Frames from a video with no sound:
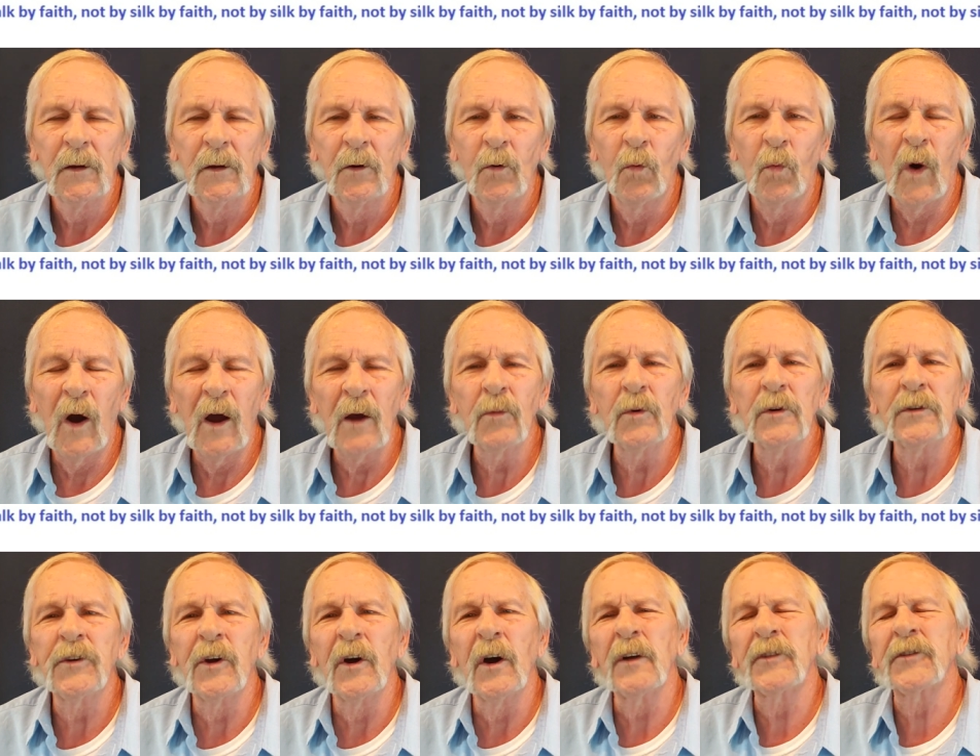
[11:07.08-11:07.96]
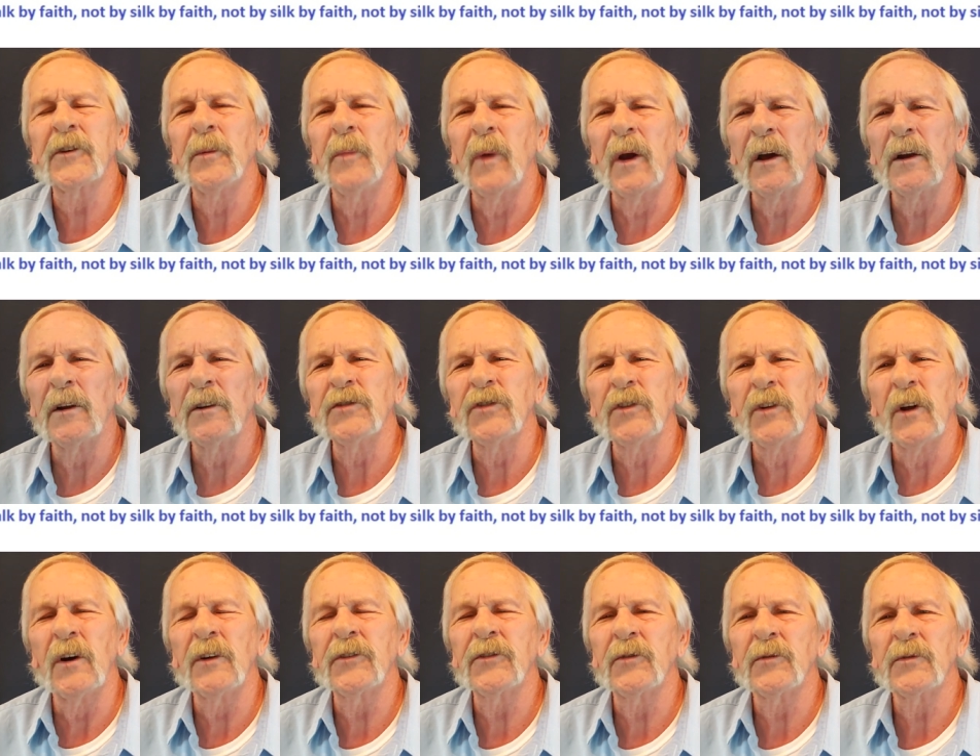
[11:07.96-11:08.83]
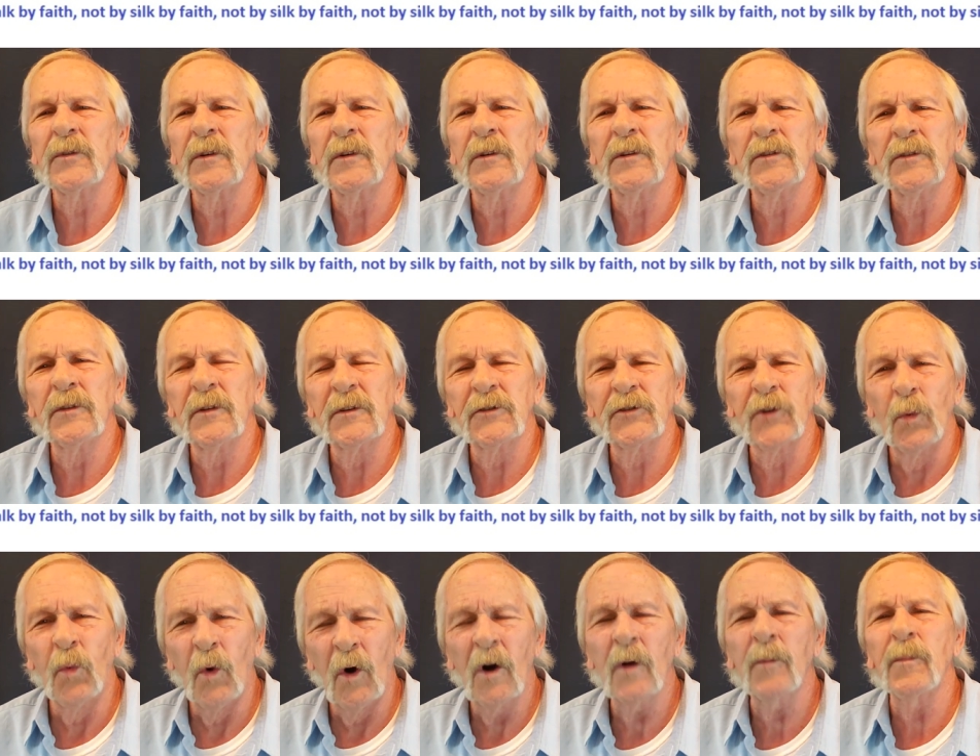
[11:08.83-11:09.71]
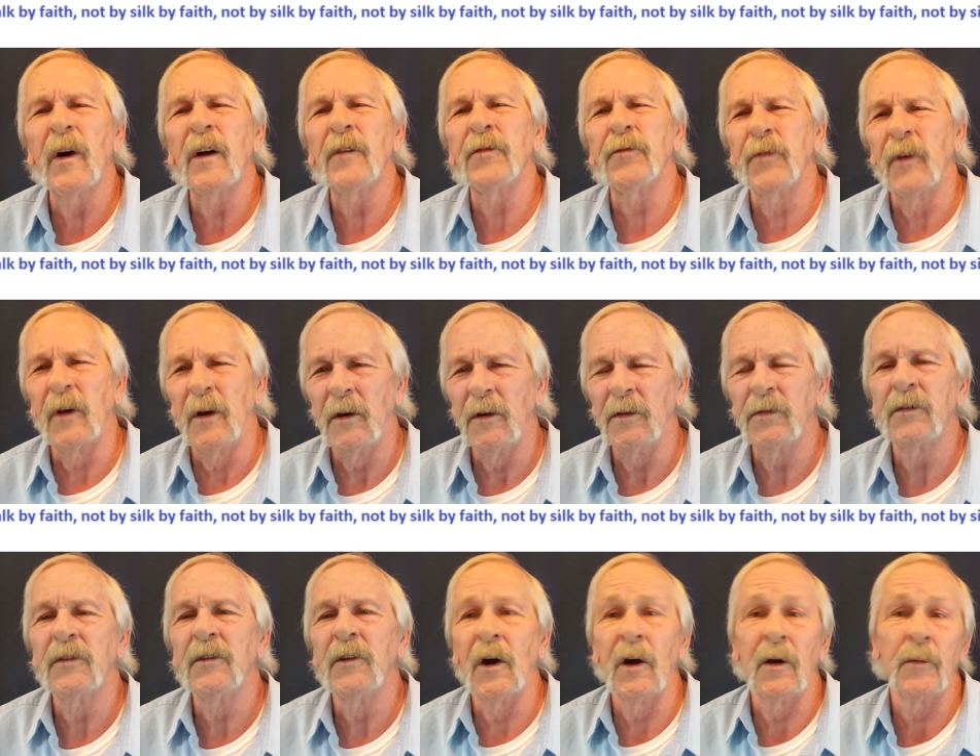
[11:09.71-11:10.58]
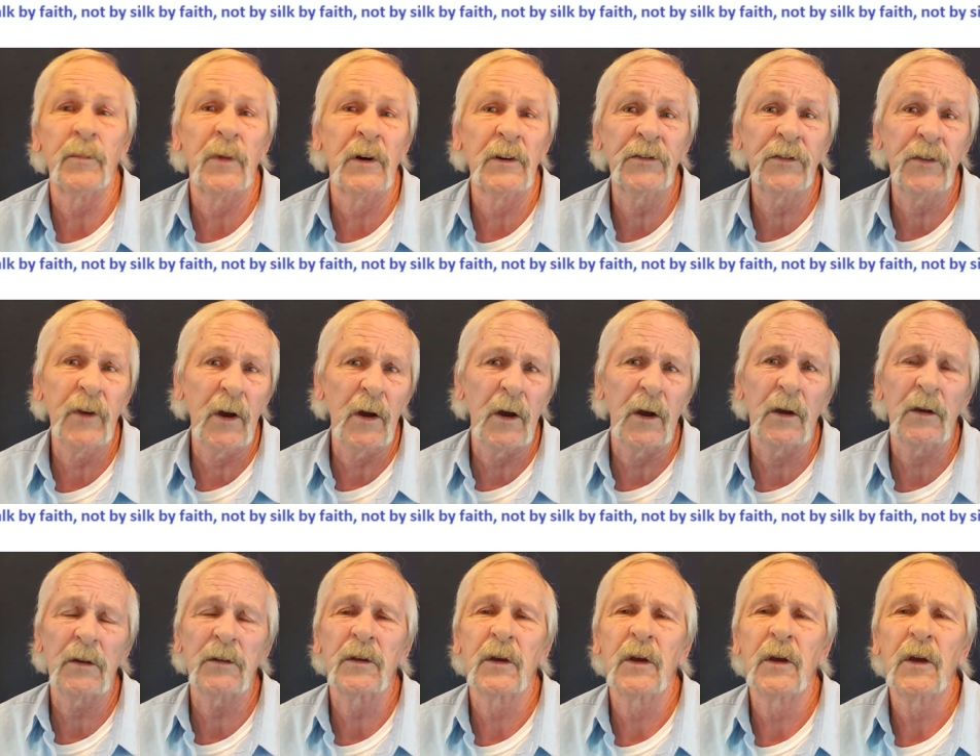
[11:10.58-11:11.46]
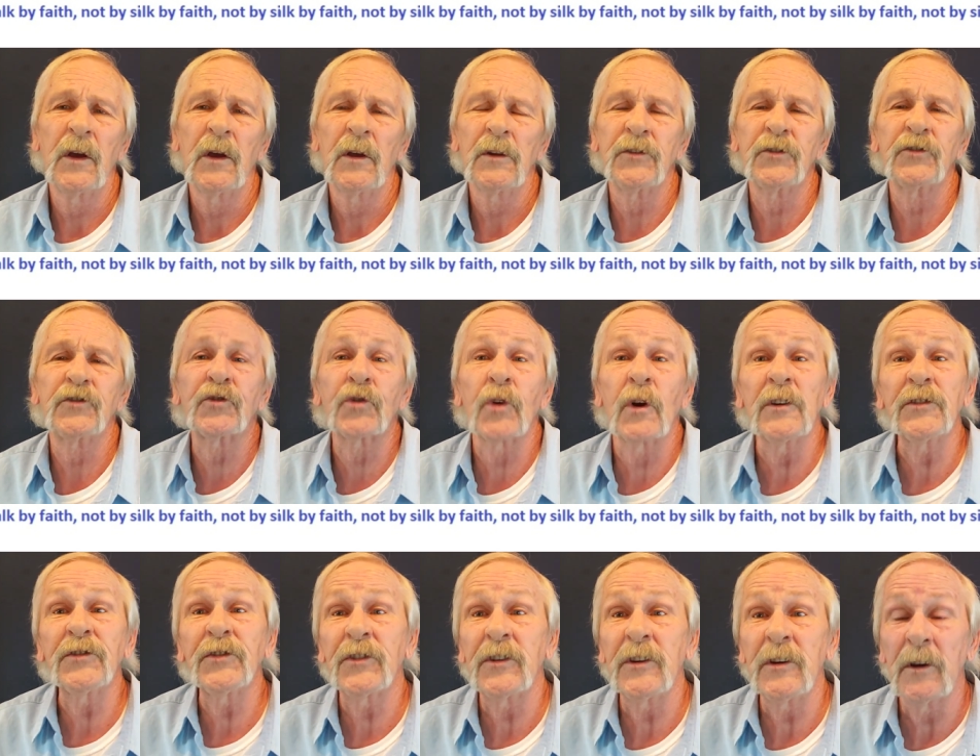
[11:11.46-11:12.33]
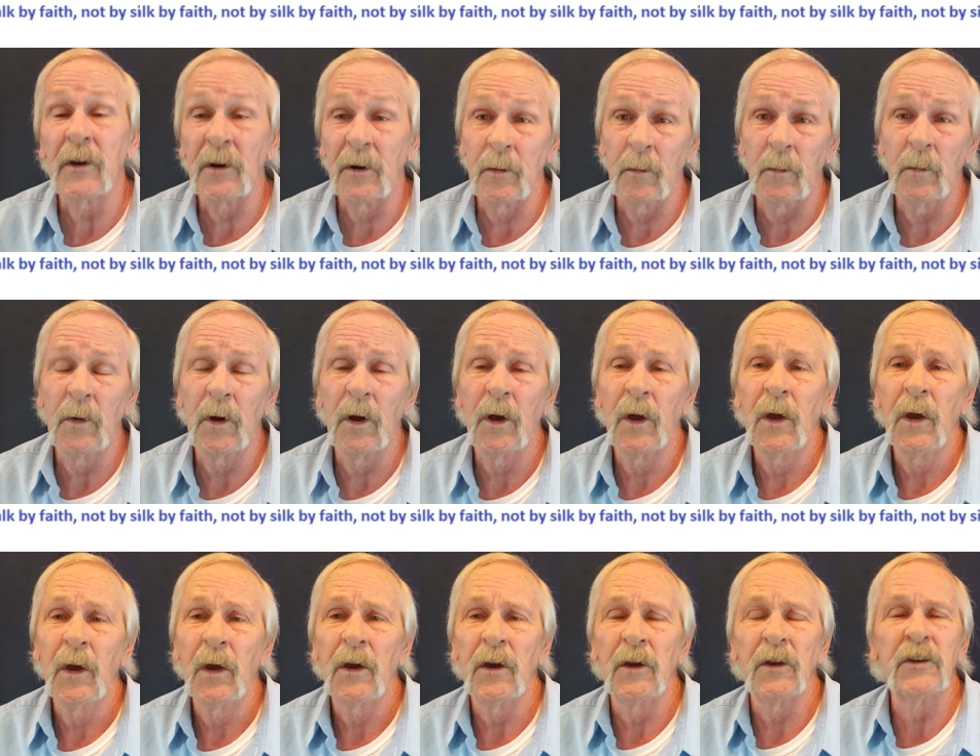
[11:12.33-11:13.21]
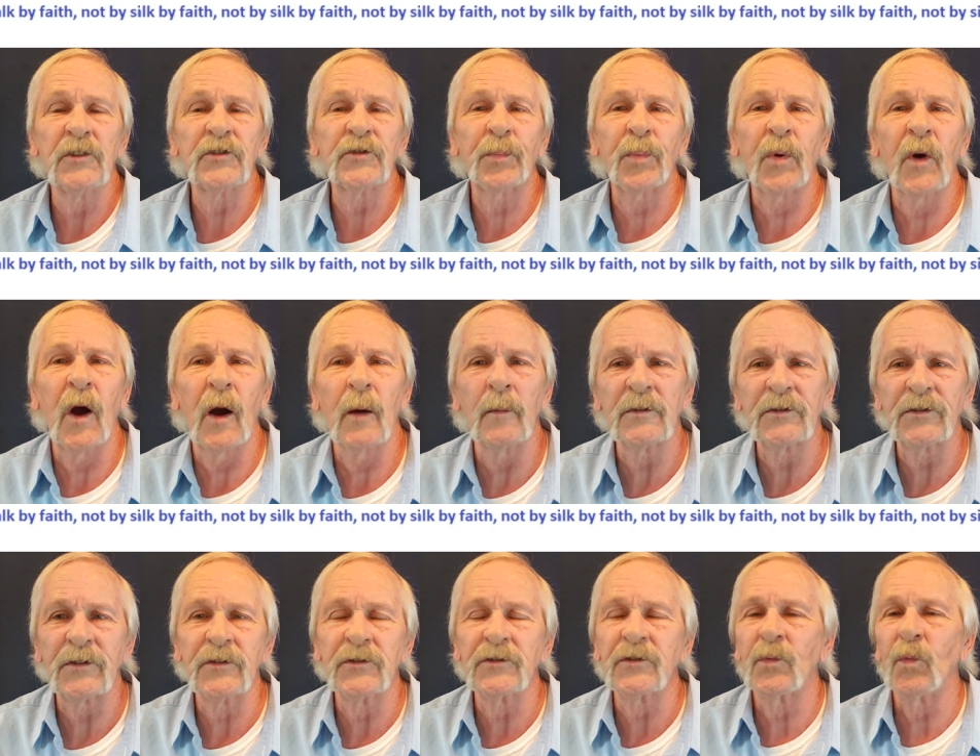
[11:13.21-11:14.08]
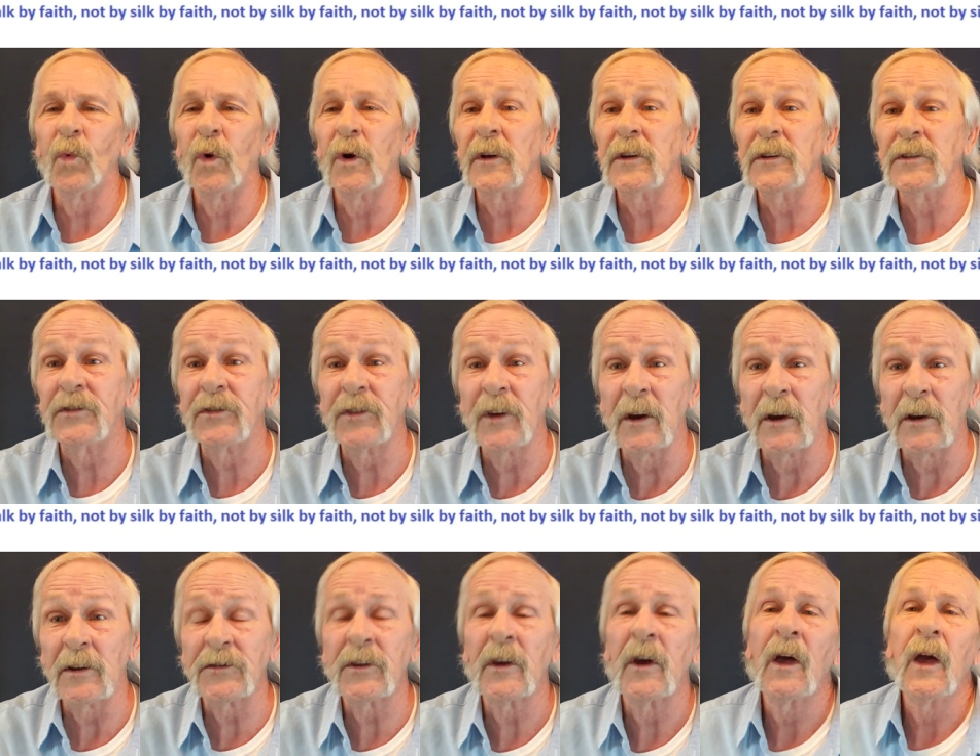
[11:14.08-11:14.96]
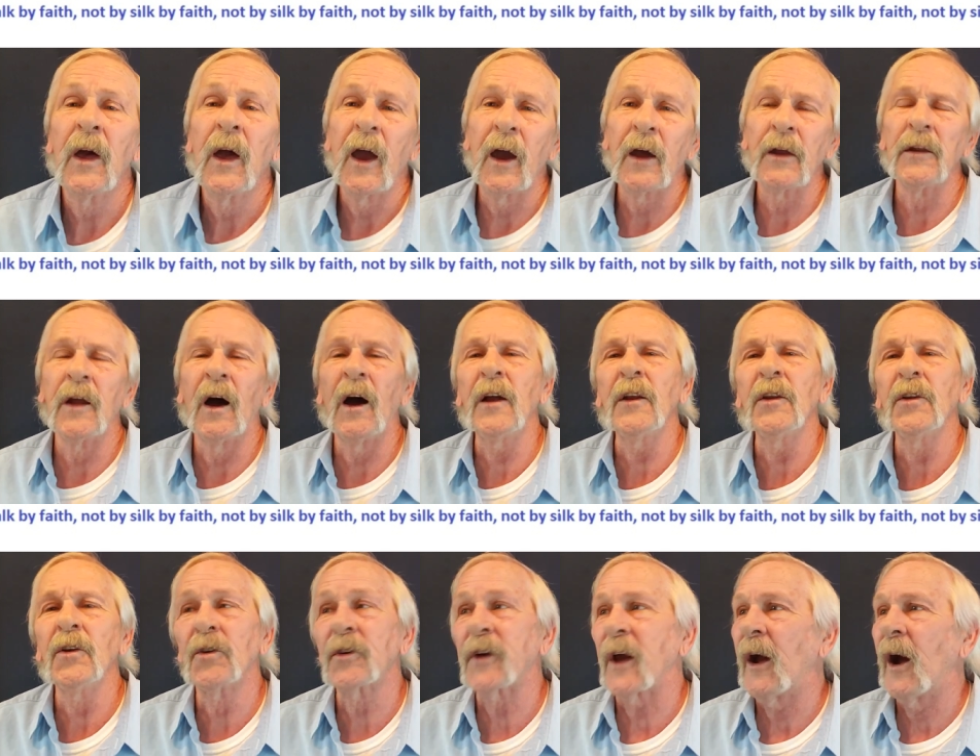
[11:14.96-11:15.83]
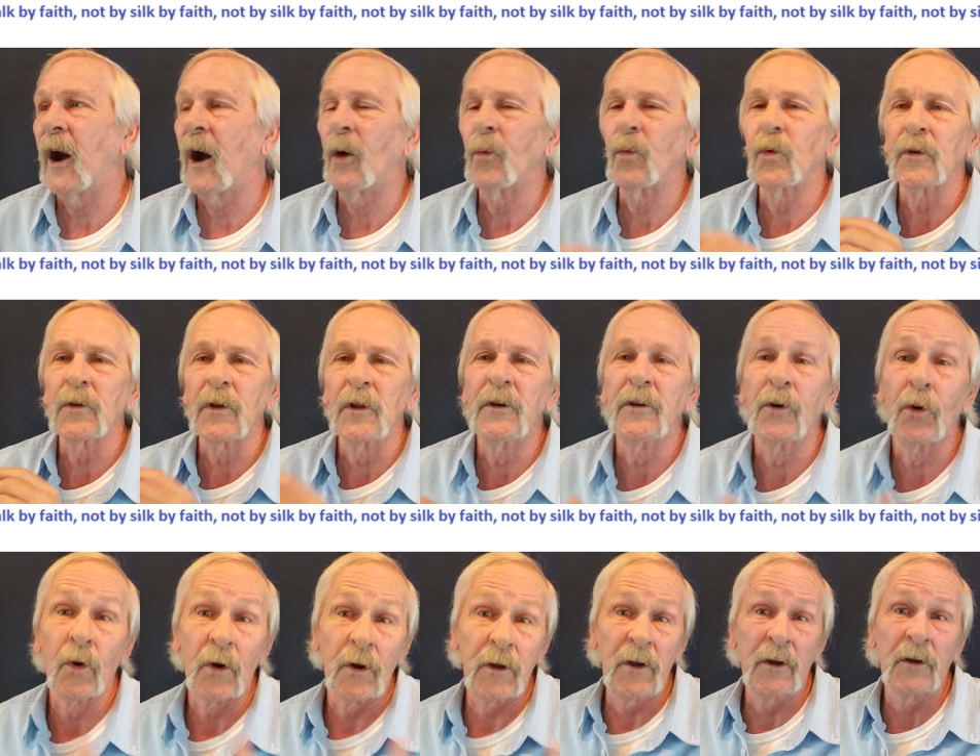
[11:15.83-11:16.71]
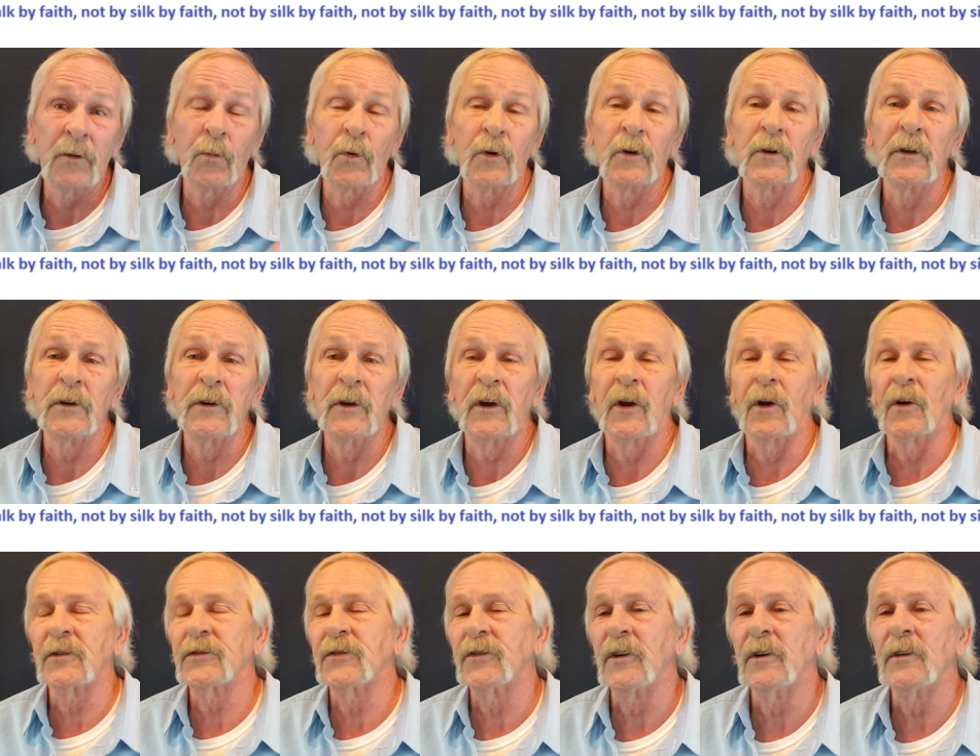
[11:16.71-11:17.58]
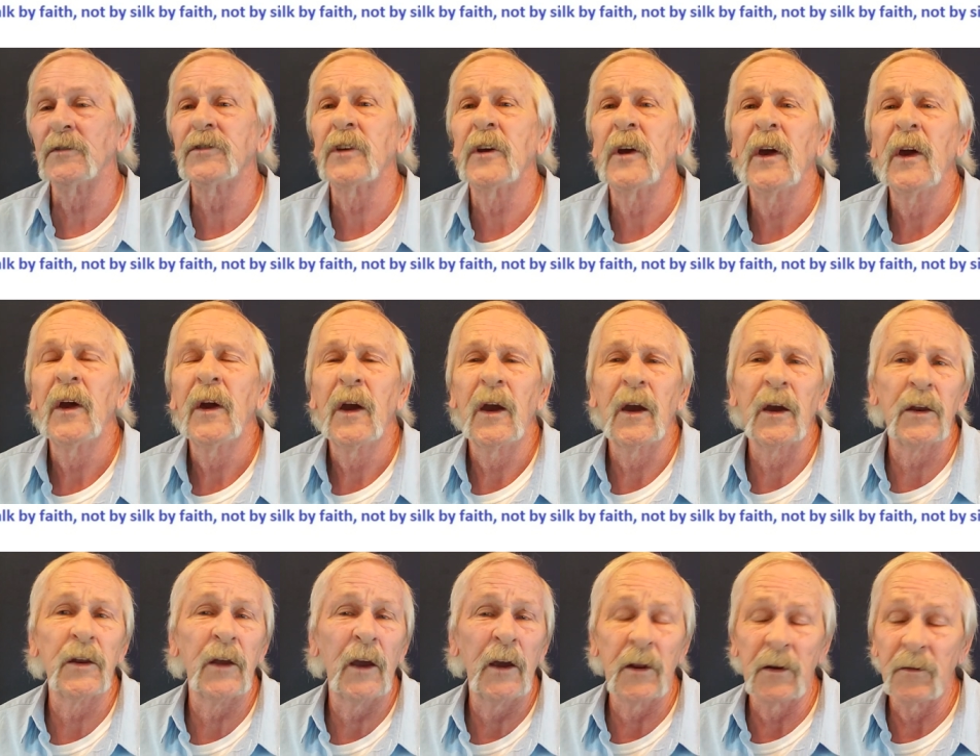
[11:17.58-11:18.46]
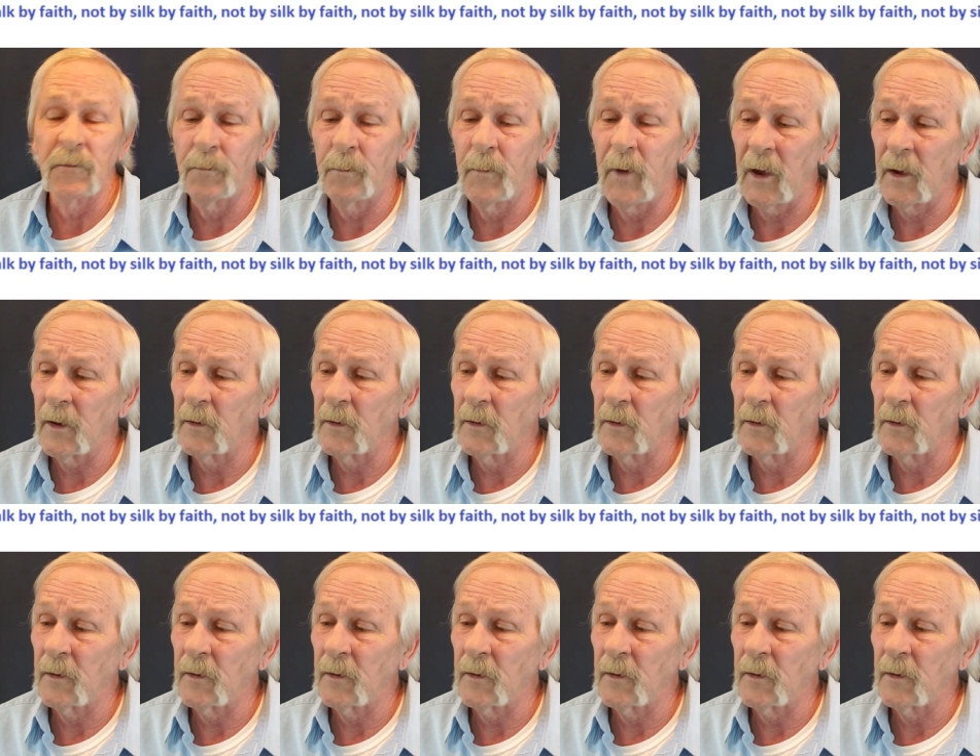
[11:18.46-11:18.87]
Why would God command us not to walk by faith, not by sight? To trust Him in His promises and what He says, and not look outwardly or inwardly at ourselves and